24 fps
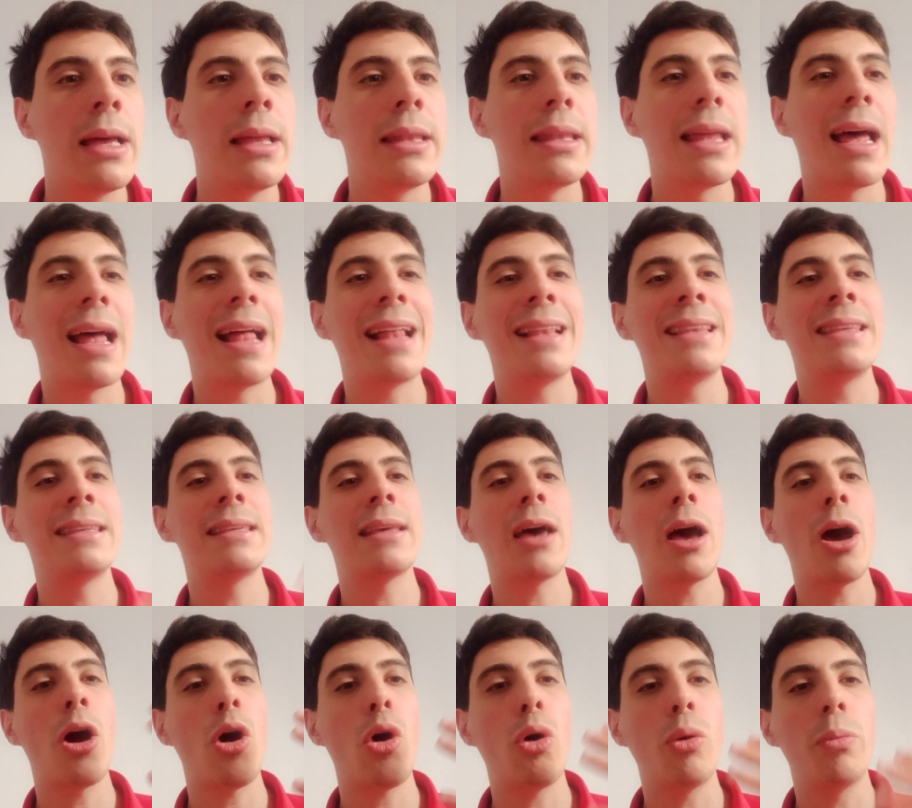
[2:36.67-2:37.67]
that
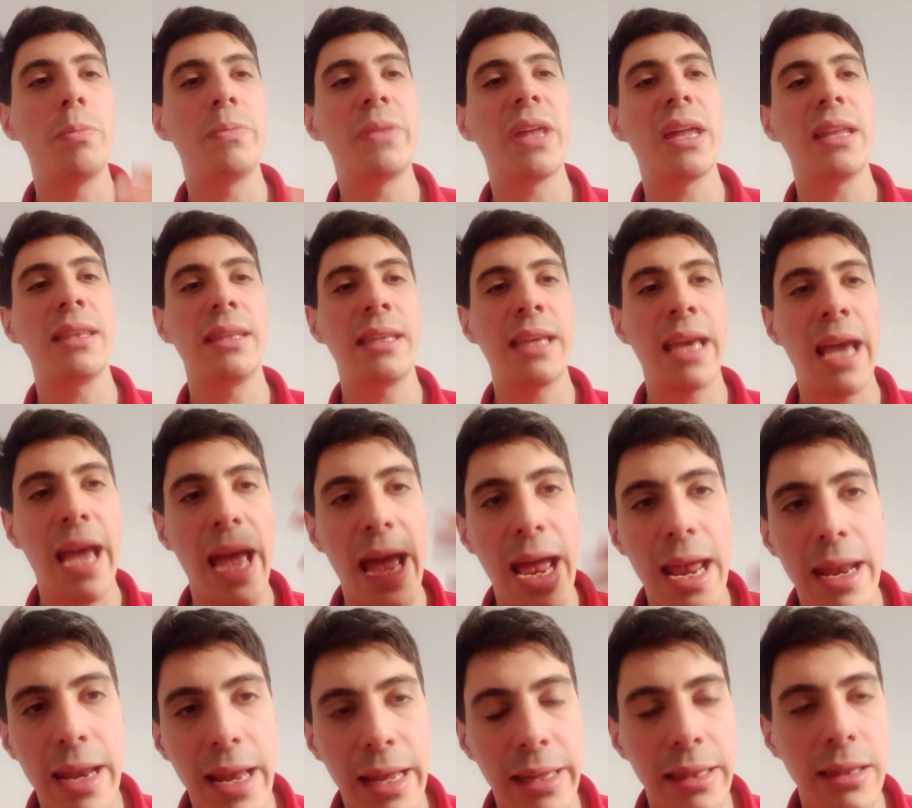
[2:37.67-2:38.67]
help, that
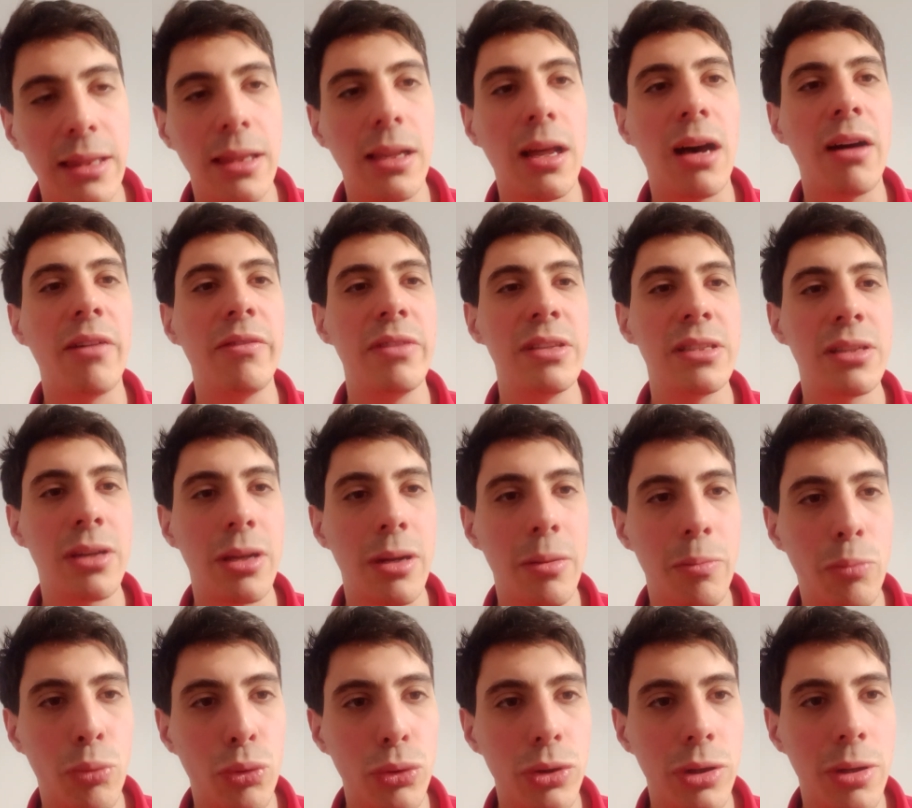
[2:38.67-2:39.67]
care, that love is going
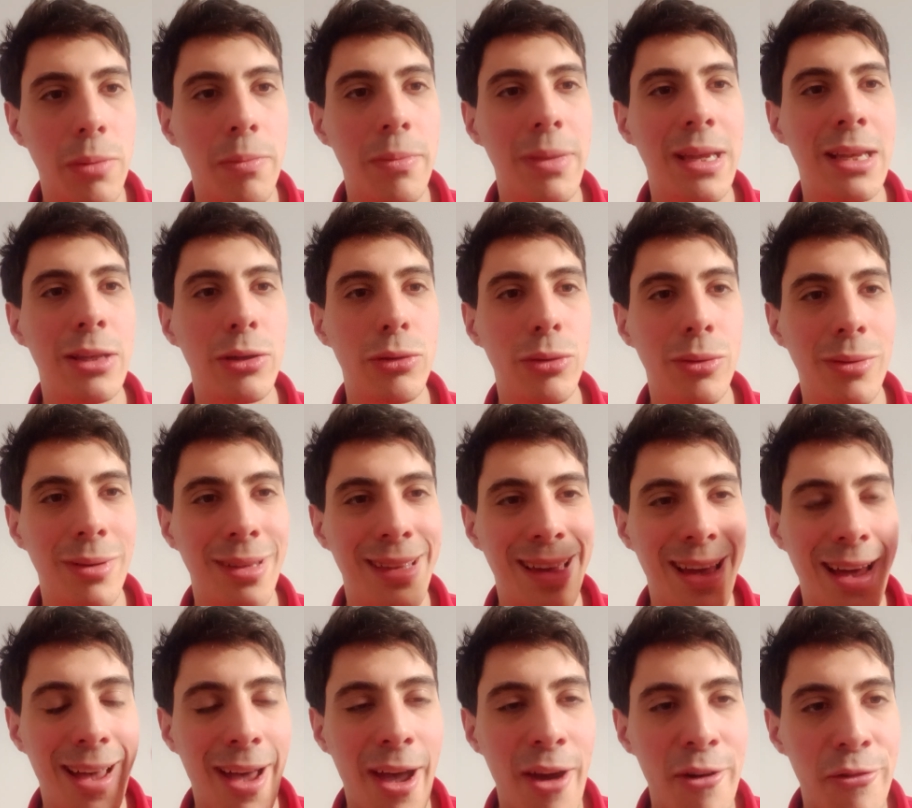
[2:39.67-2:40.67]
to put them into
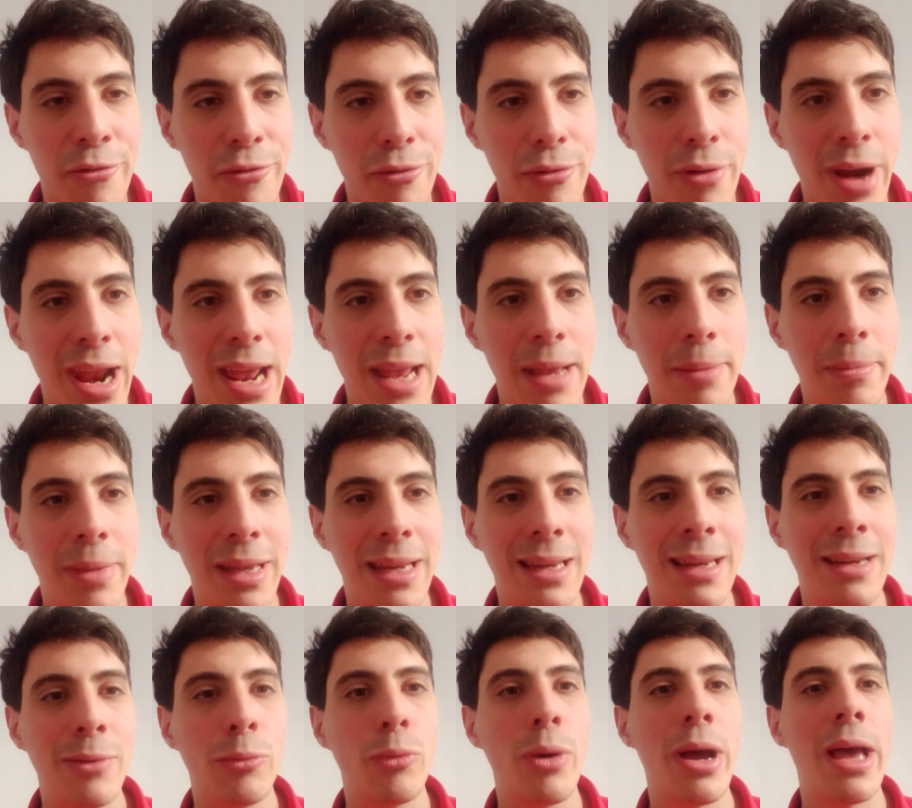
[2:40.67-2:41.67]
a
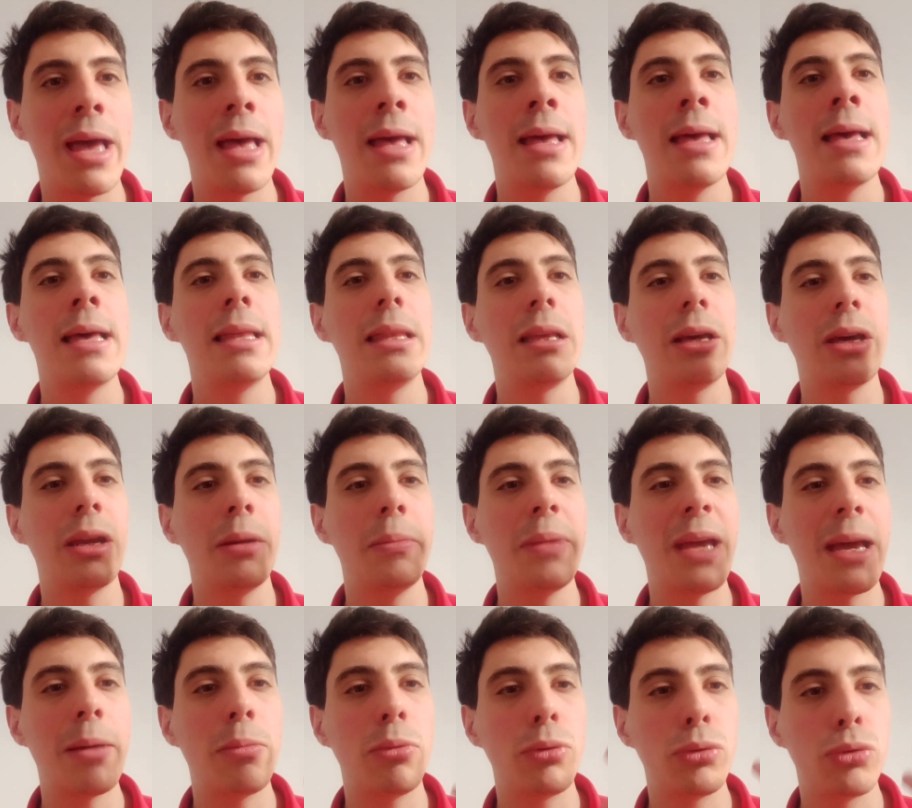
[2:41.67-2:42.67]
framing where they are going to
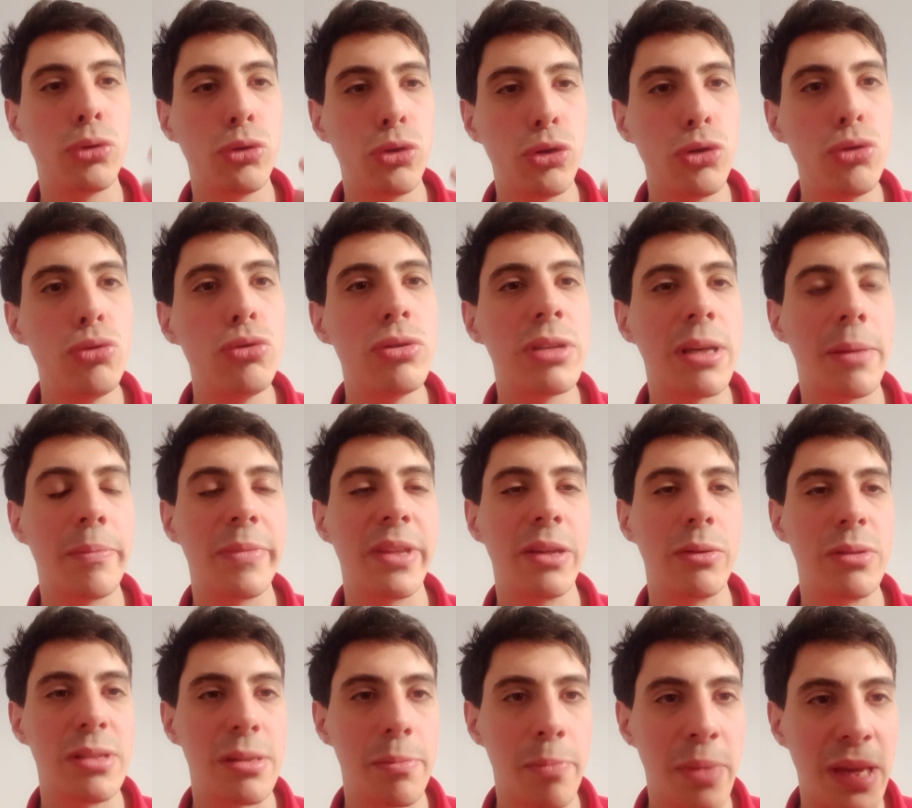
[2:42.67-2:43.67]
be able to do
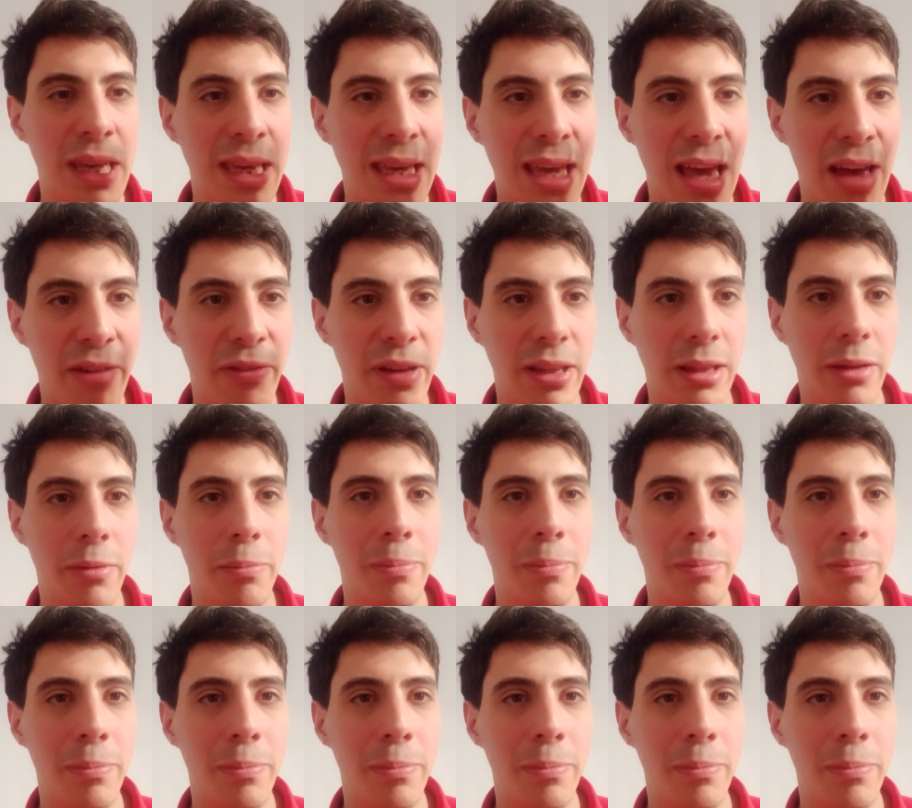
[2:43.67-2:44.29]
something as a peak affect.